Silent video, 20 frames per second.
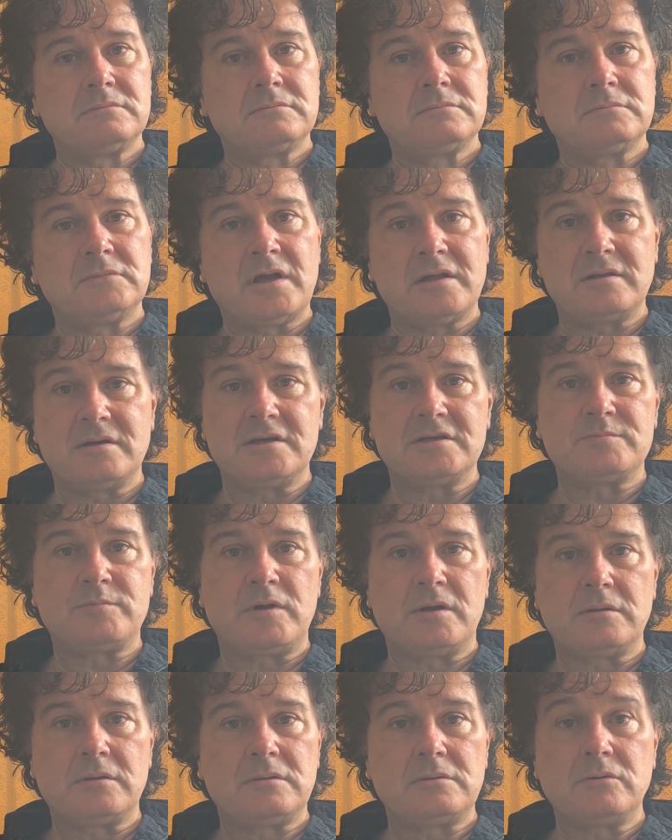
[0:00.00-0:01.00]
Neither his
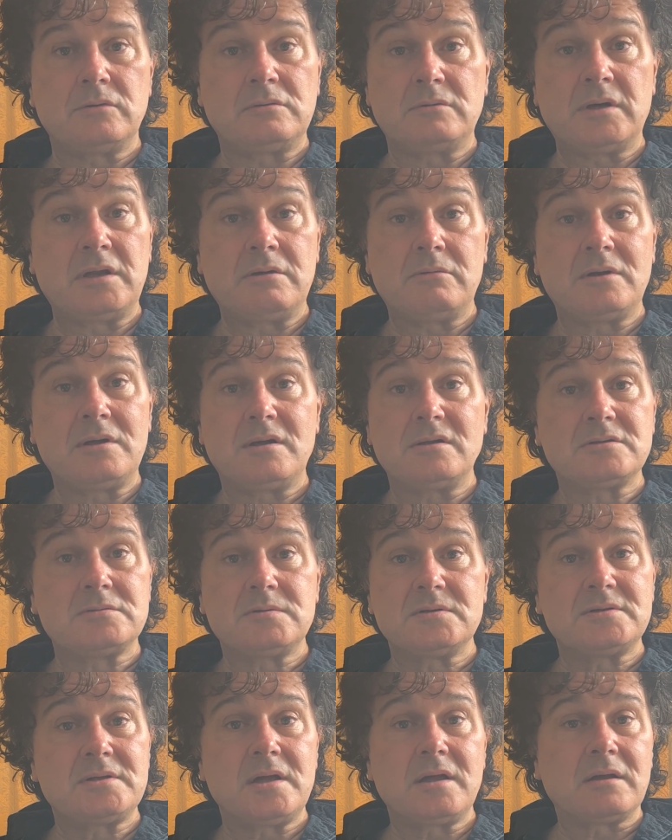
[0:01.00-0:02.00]
brother nor anyone else
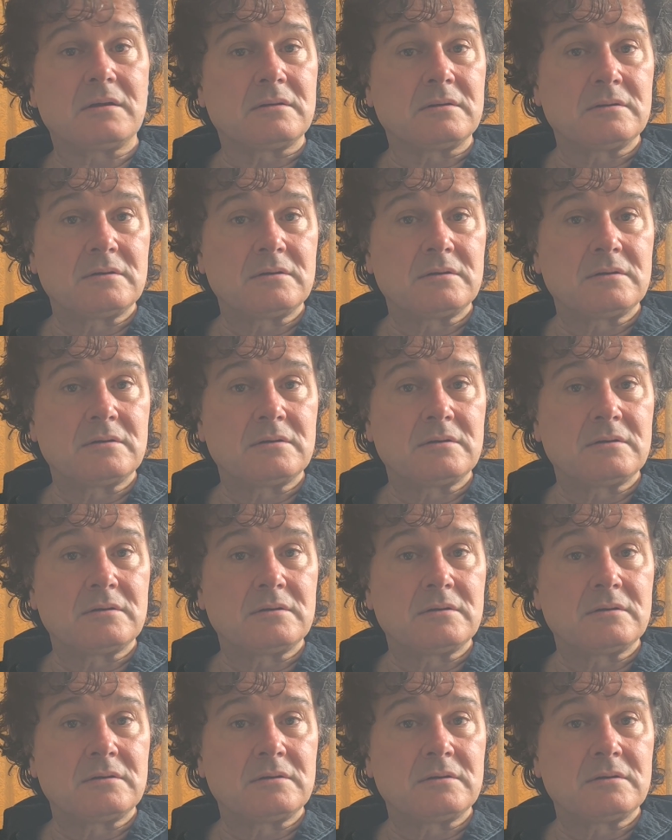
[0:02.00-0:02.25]
was there.